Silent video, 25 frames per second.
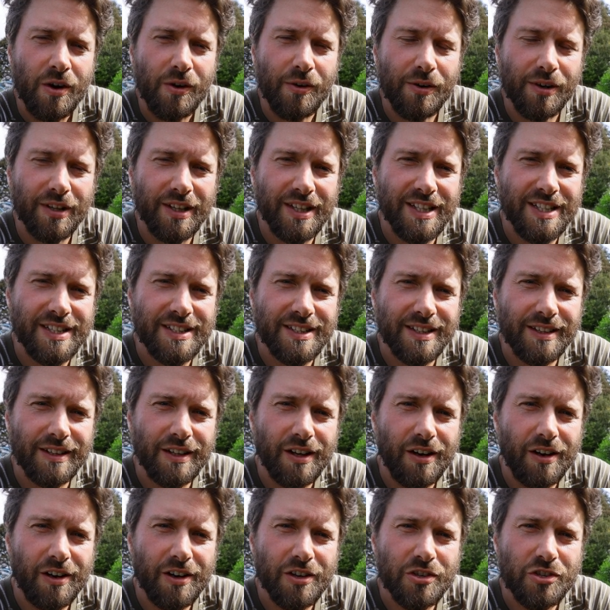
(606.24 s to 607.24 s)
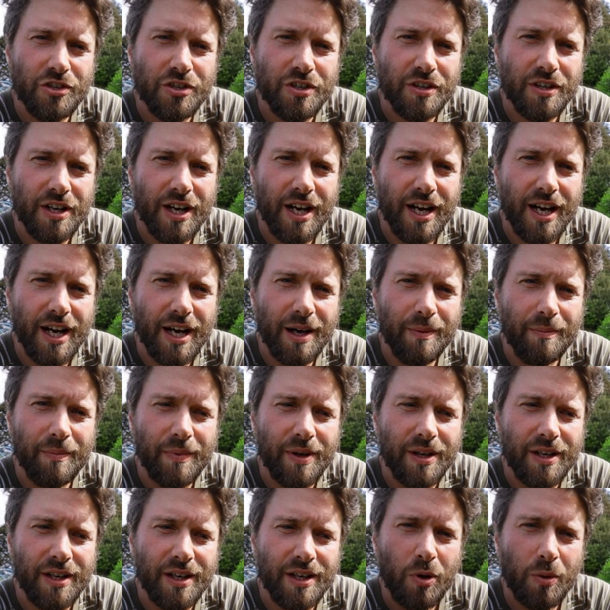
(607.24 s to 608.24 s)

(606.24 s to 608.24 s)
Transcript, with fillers: or at least a large um,